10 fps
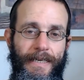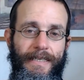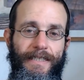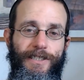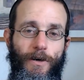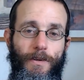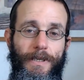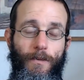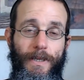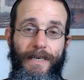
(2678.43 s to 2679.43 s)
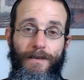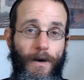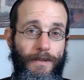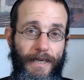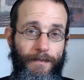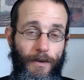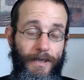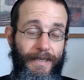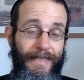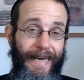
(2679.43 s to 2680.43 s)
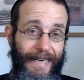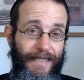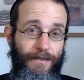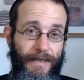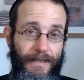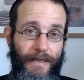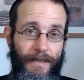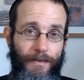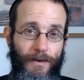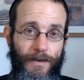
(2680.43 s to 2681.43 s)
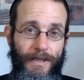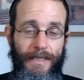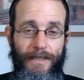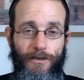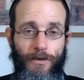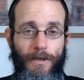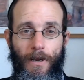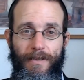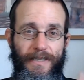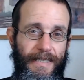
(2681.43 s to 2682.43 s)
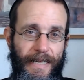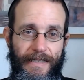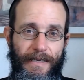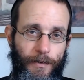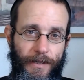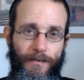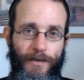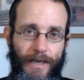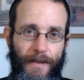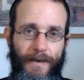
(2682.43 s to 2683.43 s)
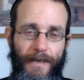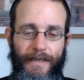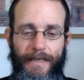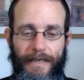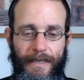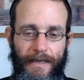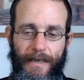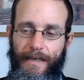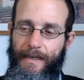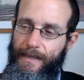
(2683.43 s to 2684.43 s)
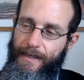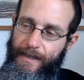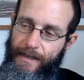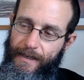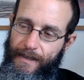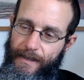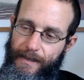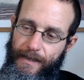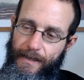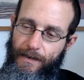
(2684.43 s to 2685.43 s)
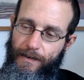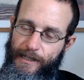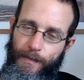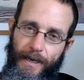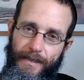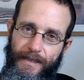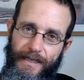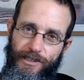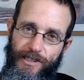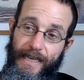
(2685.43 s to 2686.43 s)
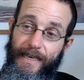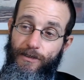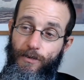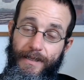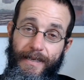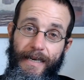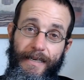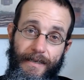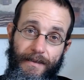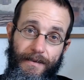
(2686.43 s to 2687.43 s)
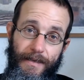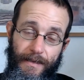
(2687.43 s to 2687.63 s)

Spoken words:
So when he wrote that book, he edited really that book. He took all these sayings, he put them together, and then he corresponded each saying to a day in